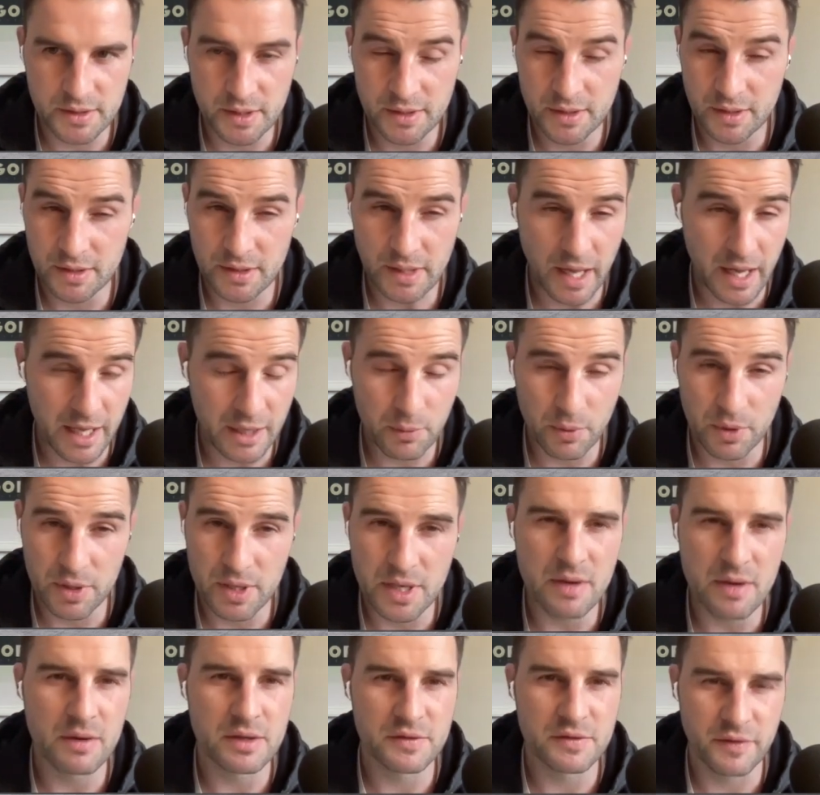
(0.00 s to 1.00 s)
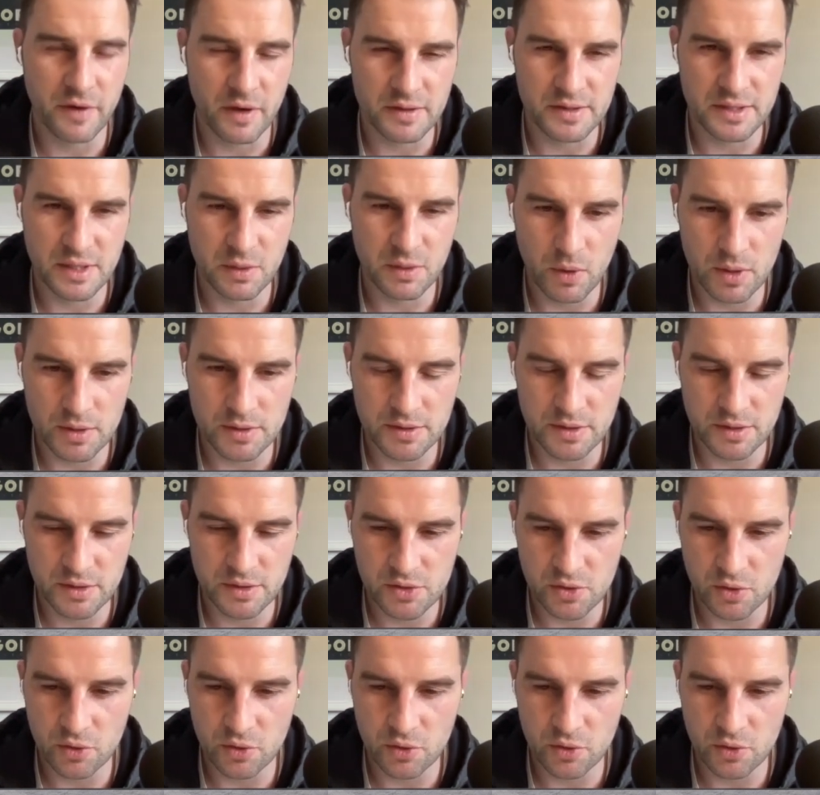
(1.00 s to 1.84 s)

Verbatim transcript: They didn't get anywhere near as far as they wanted.